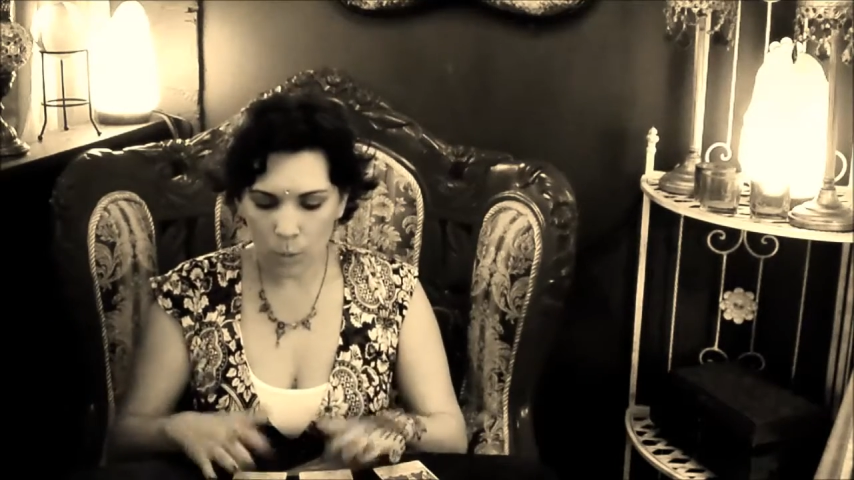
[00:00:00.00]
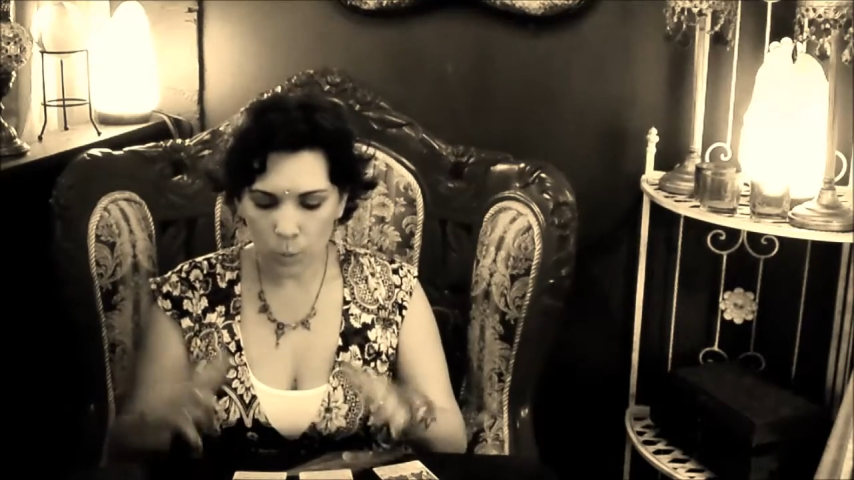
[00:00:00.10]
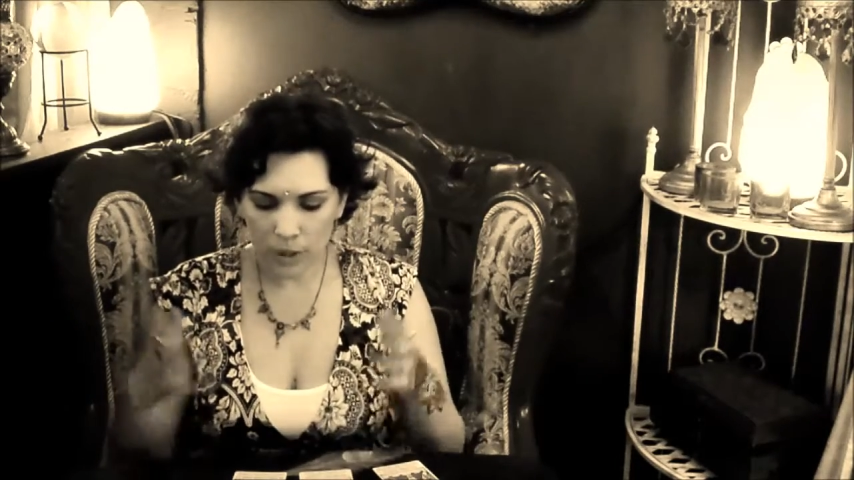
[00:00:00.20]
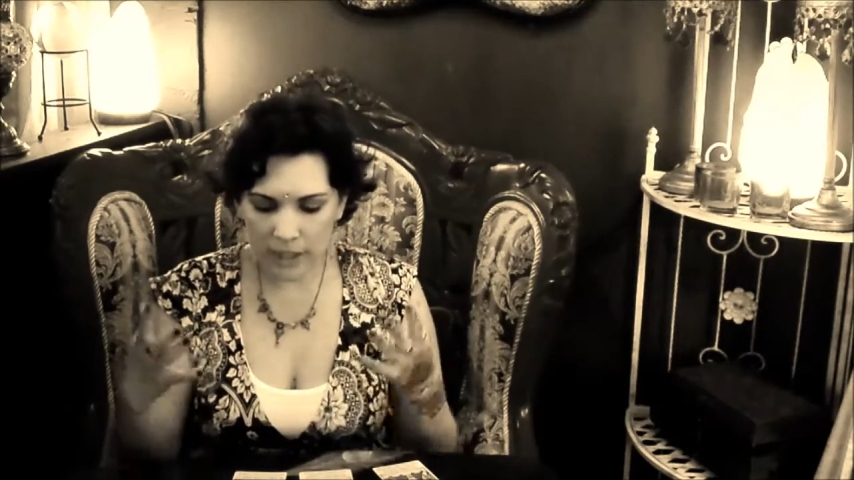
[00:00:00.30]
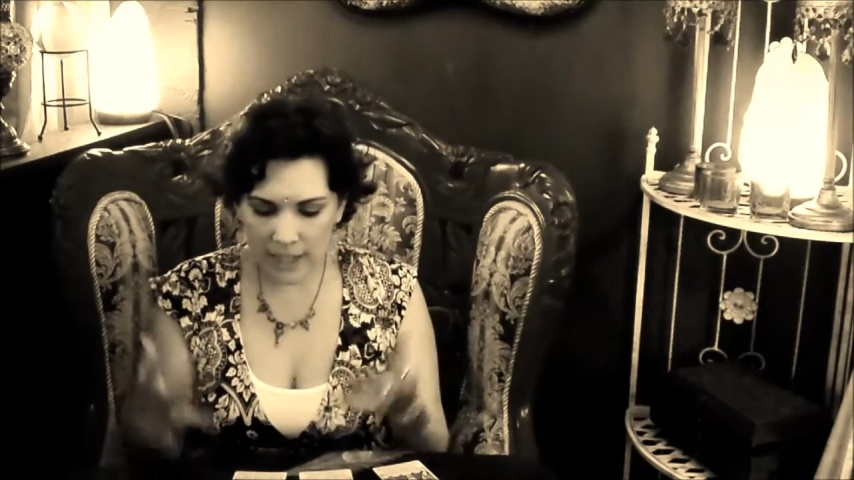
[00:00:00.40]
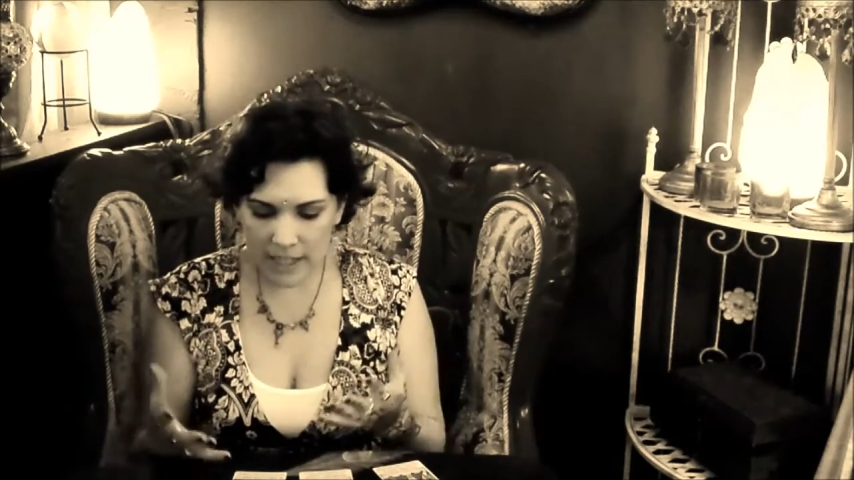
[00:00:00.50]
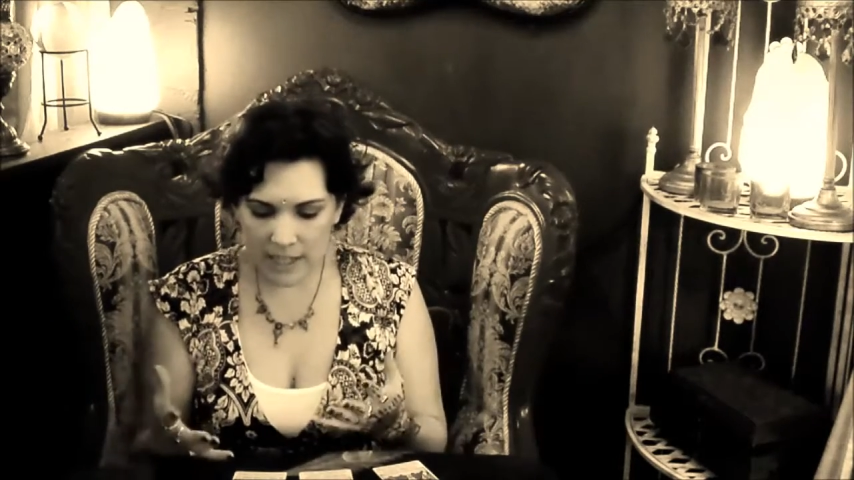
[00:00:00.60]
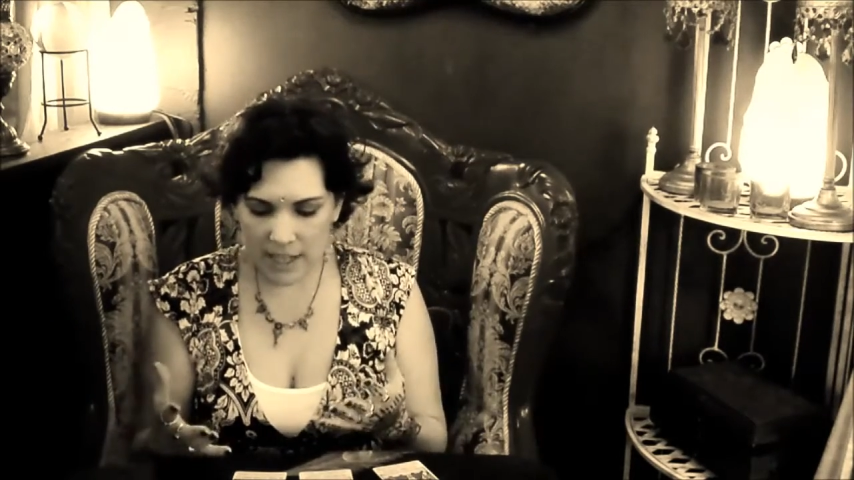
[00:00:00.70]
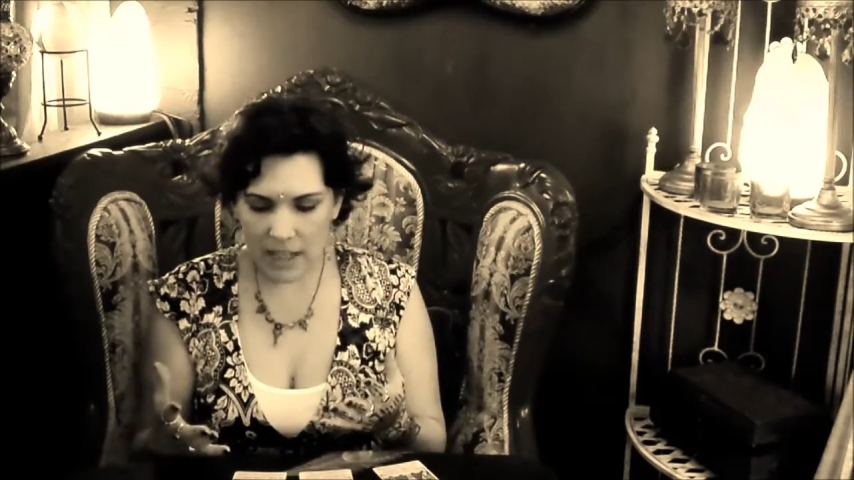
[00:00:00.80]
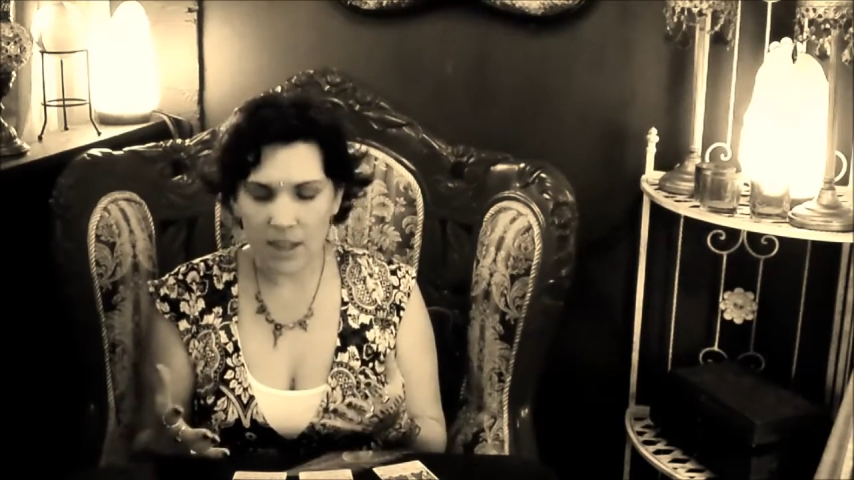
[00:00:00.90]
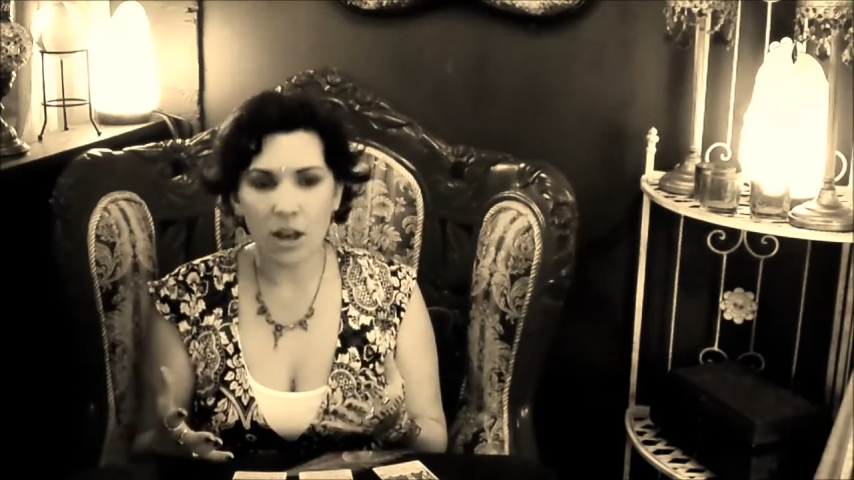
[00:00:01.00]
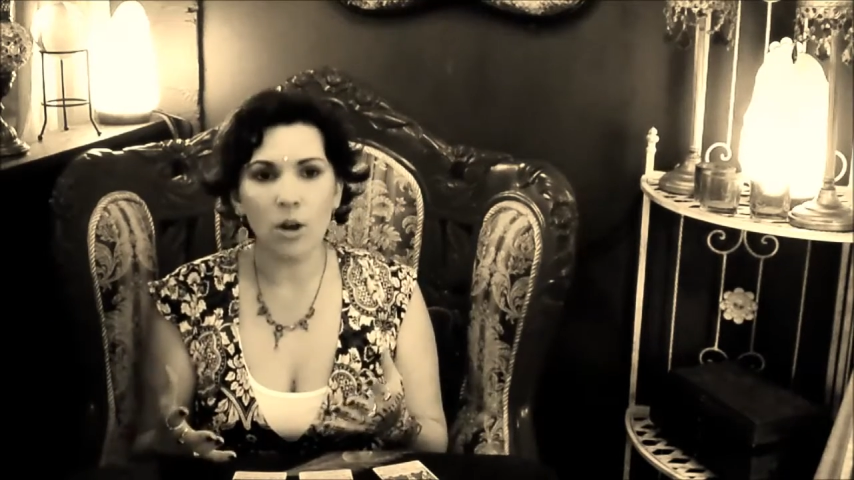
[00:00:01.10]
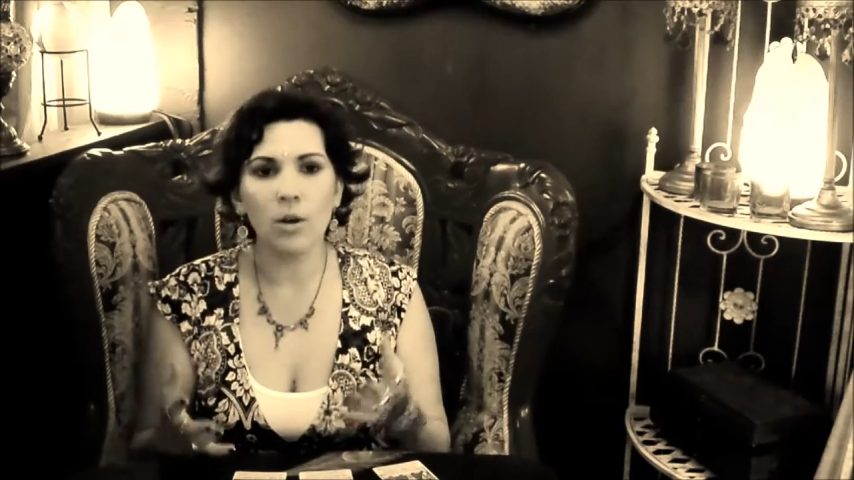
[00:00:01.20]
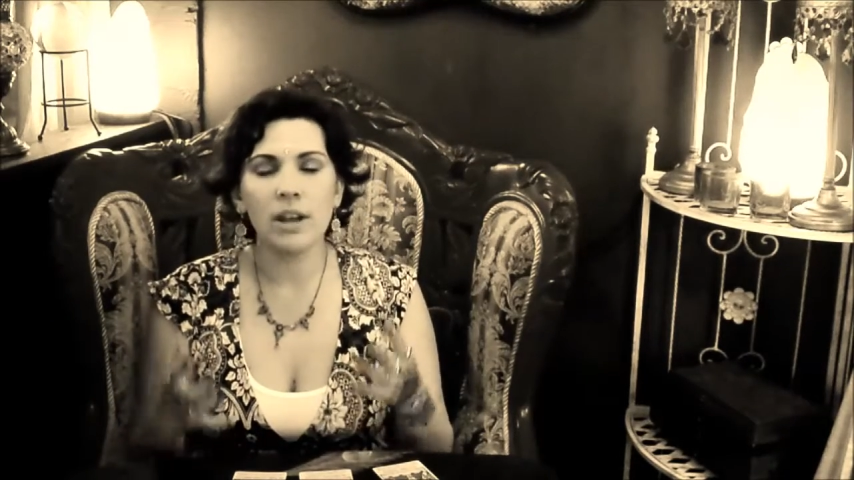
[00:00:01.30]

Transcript: Release it though.